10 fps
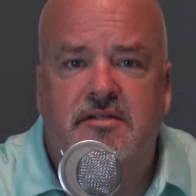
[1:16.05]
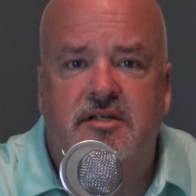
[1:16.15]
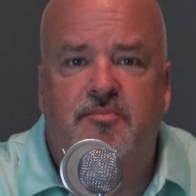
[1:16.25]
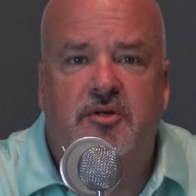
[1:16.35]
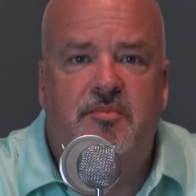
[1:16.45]

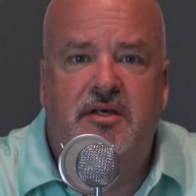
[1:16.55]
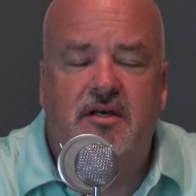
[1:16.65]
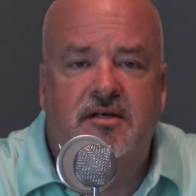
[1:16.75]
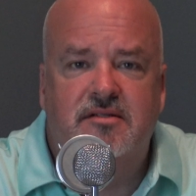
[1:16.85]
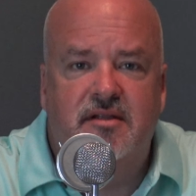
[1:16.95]
simply
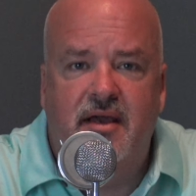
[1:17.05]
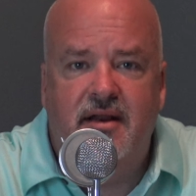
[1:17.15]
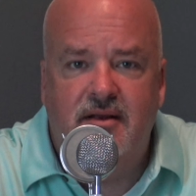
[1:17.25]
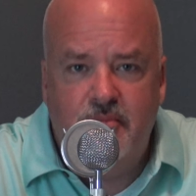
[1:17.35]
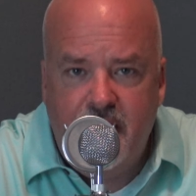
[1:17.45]
because they
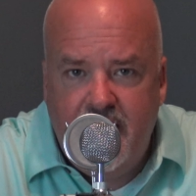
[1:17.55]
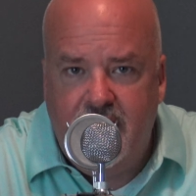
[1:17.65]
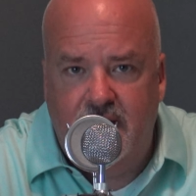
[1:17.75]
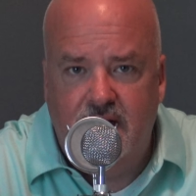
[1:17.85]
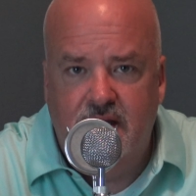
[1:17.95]
didn't pay
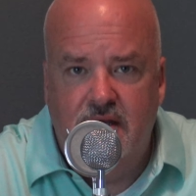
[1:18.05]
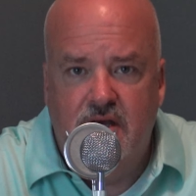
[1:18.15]
it.